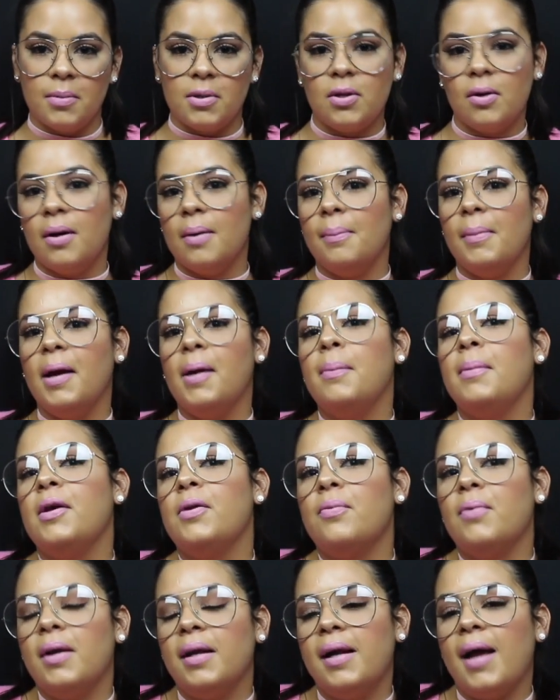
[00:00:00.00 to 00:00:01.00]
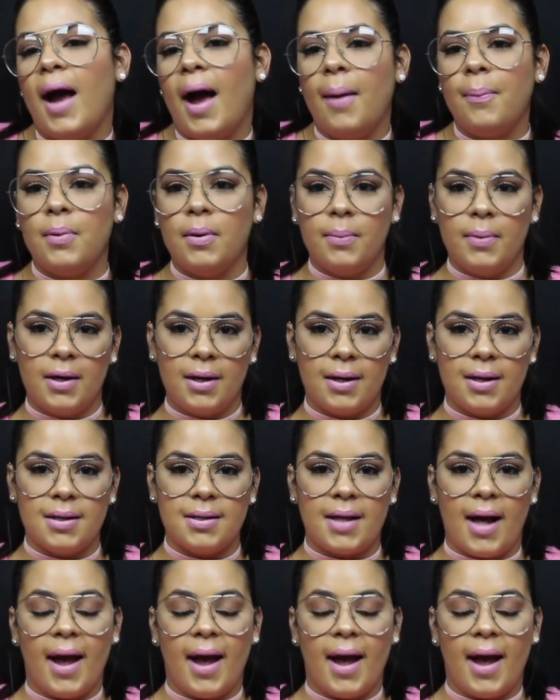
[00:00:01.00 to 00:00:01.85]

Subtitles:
So it made me really happy because